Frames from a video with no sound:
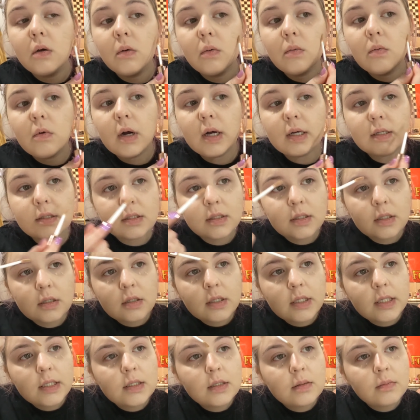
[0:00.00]
where I still
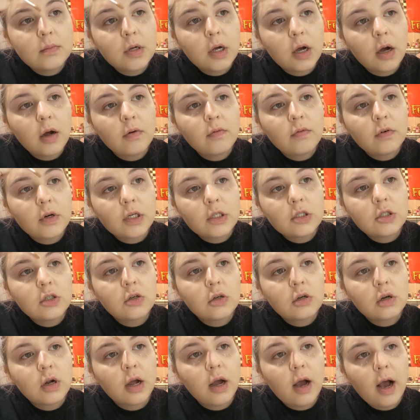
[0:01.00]
need some coverage,
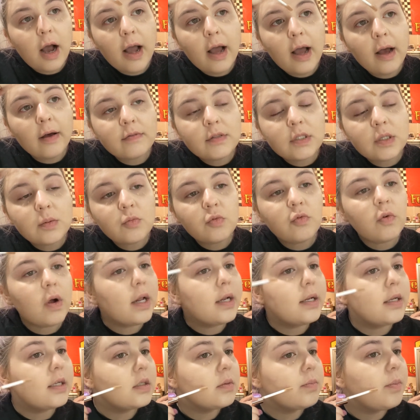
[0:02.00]
or I have some
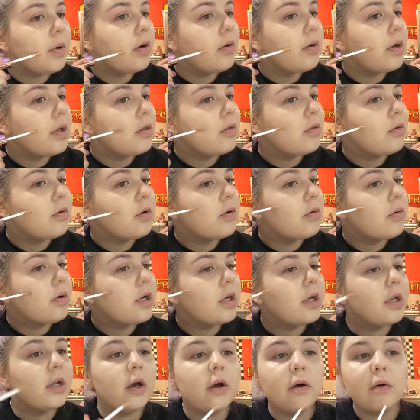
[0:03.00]
redness poking through, or,
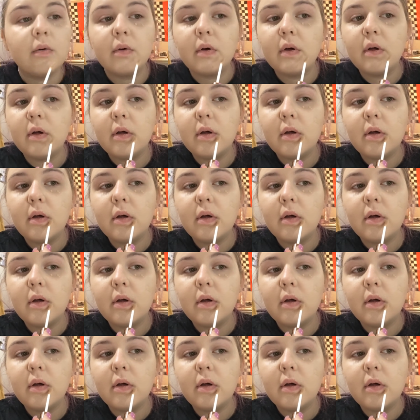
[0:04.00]
you know,